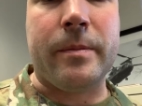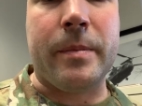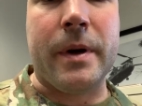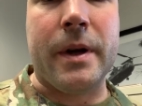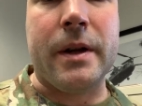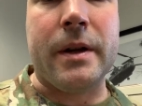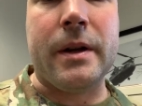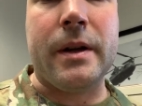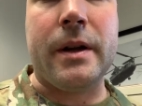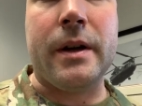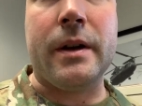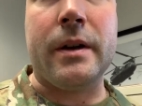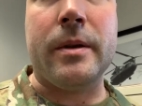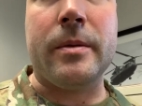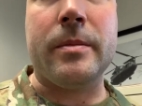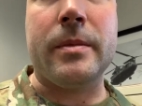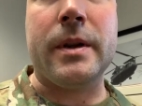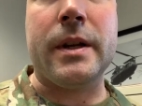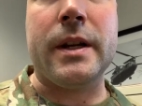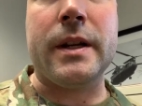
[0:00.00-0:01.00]
But
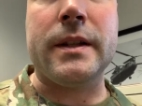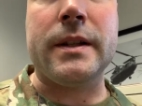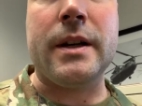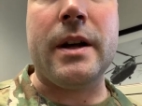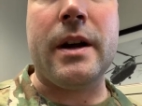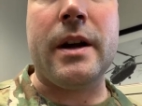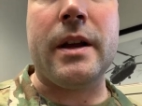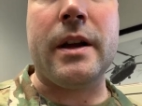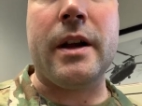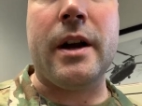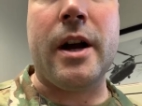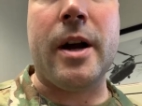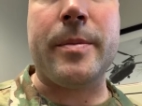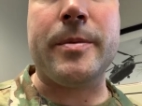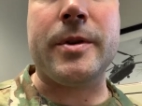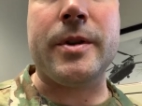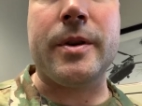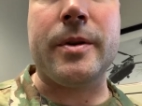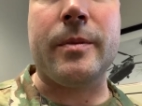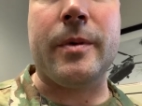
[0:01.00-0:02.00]
it is not an
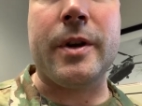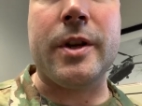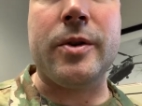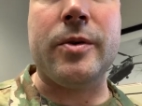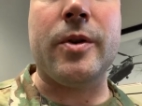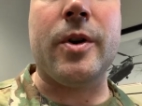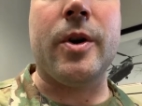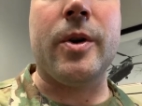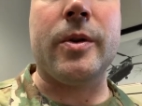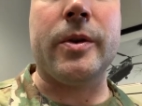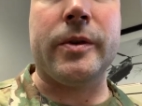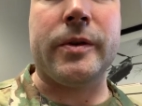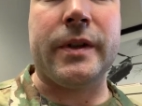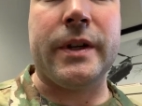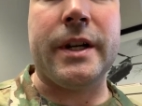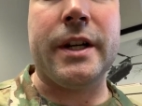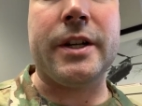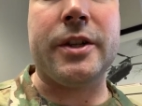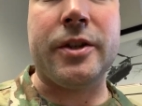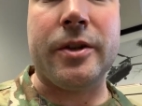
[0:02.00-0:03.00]
option when you know there's an
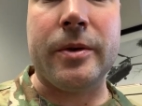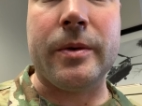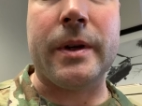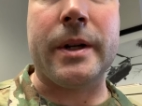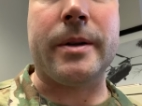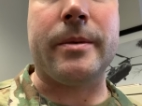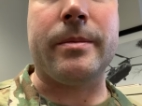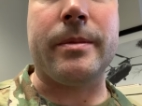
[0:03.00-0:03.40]
issue.